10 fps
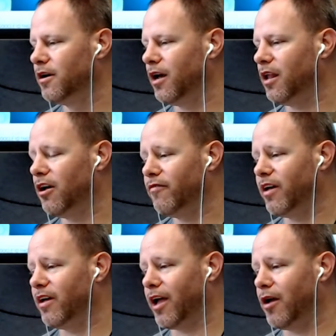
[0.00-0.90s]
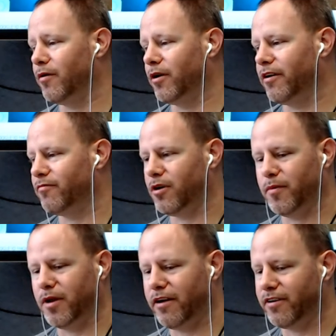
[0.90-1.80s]
love that game. And I
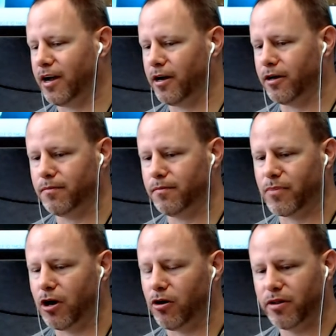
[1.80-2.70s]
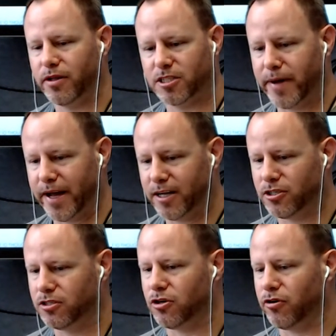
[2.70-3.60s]
mean, I've got all the
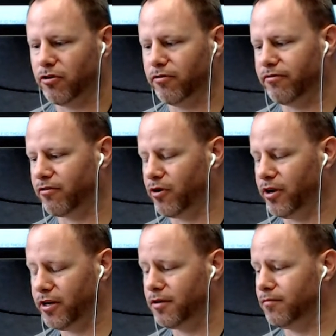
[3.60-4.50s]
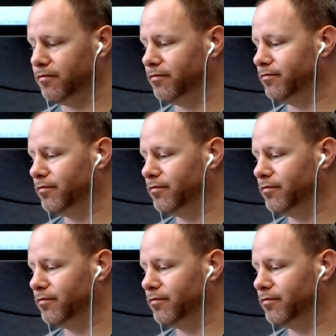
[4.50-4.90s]
expansions for it, and